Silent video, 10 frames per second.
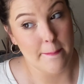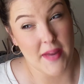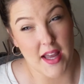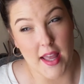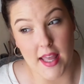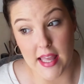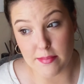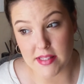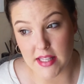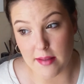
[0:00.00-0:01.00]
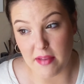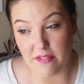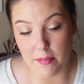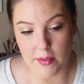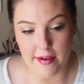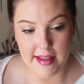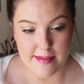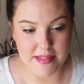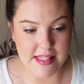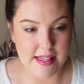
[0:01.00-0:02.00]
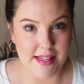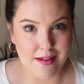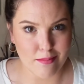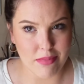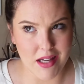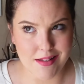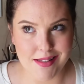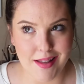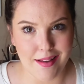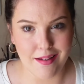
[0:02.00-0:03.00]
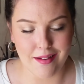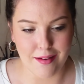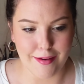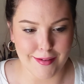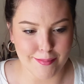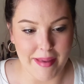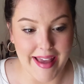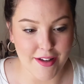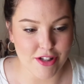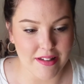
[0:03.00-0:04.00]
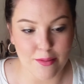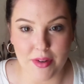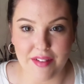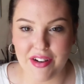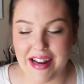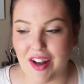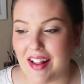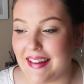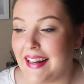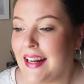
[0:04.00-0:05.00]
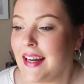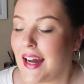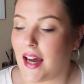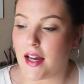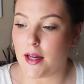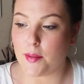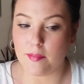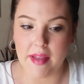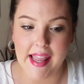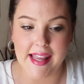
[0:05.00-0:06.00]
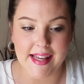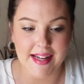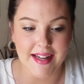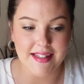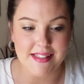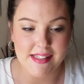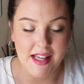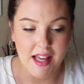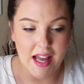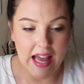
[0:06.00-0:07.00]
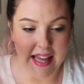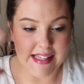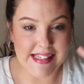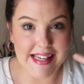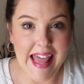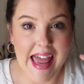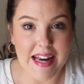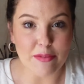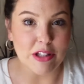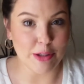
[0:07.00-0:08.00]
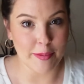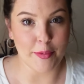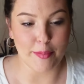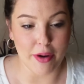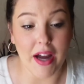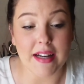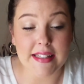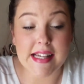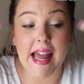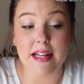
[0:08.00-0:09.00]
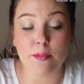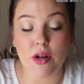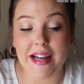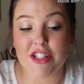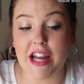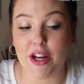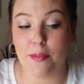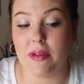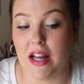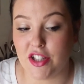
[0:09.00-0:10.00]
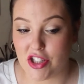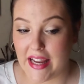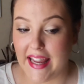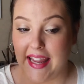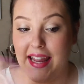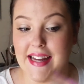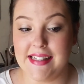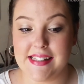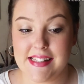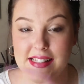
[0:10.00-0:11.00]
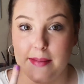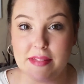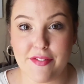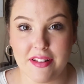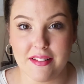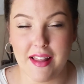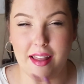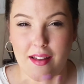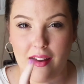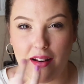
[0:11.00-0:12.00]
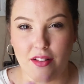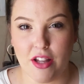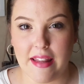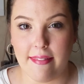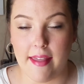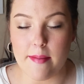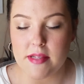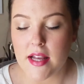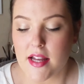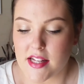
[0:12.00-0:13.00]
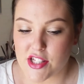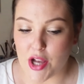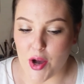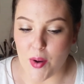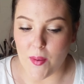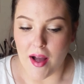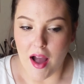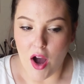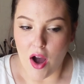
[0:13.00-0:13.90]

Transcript: February Ipsy unboxing, unpackaging, whatever I call it. And I did add a little bit more product. I added more eyeshadow, blush, and some different like kind of looking lips. So